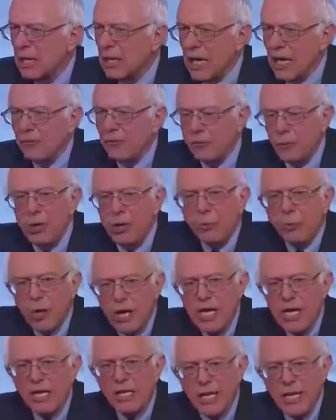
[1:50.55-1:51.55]
If we
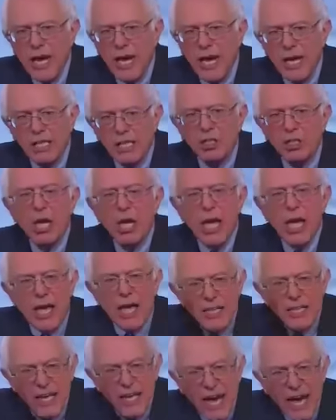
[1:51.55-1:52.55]
re engage
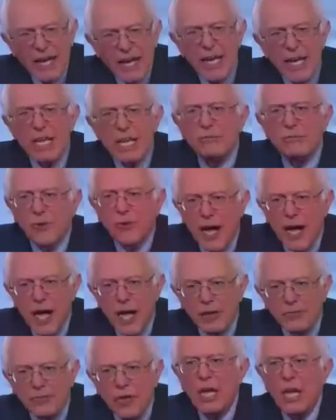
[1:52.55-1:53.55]
and get
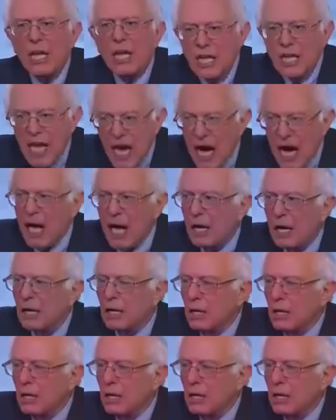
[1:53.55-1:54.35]
involved, yeah,